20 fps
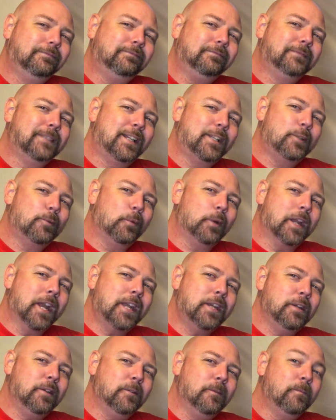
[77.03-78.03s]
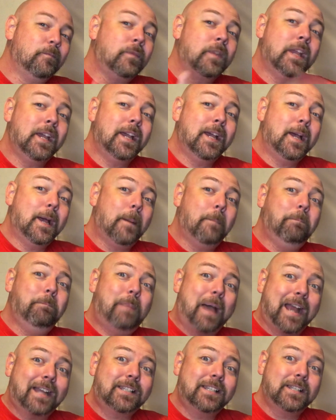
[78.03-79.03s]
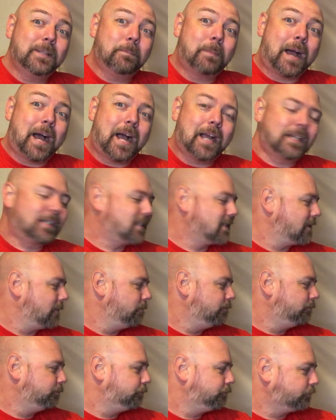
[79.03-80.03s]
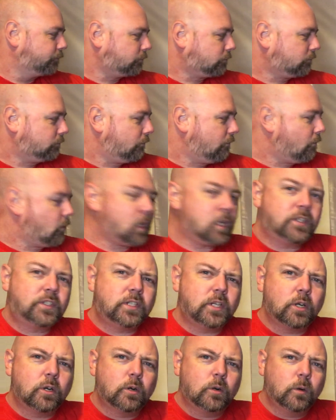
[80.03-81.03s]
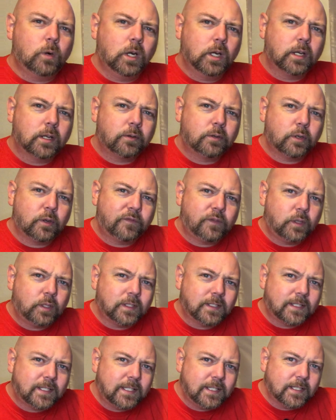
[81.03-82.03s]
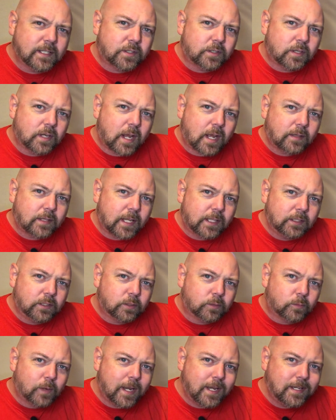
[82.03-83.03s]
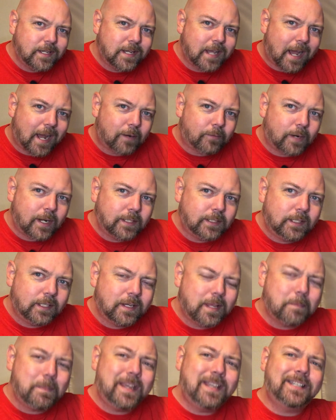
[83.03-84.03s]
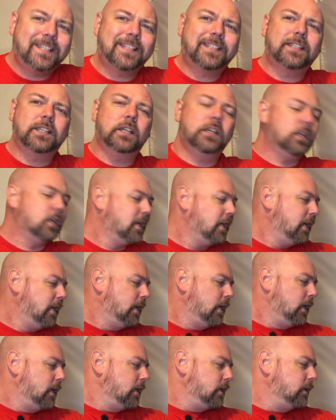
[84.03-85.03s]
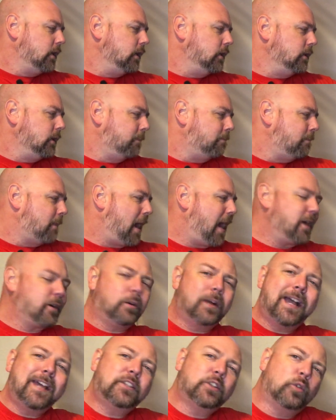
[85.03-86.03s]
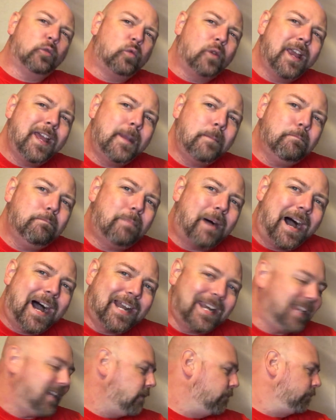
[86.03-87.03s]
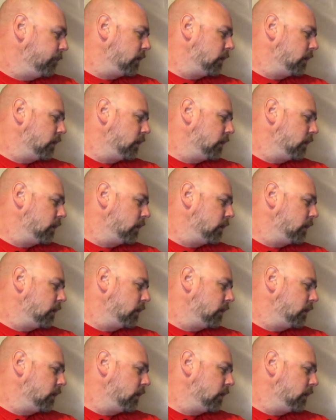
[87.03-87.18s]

It's what I do. Back to the box. So, I don't know if you can see this or not, that little red dot right there, that means it's the model has a red body.